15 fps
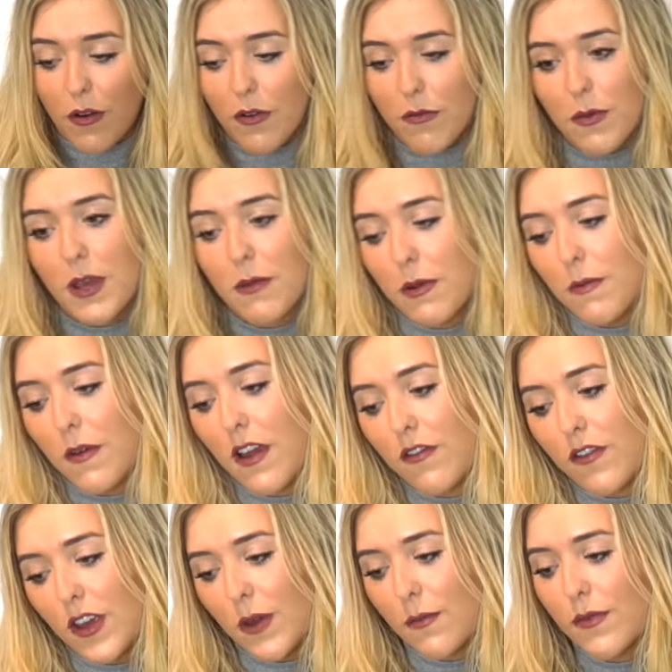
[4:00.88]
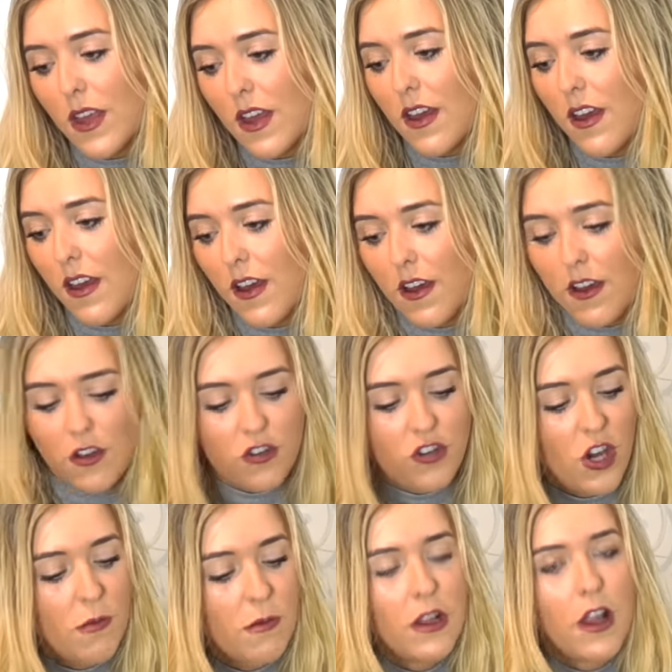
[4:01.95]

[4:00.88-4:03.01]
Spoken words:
wrong with Burberry perfume. Jo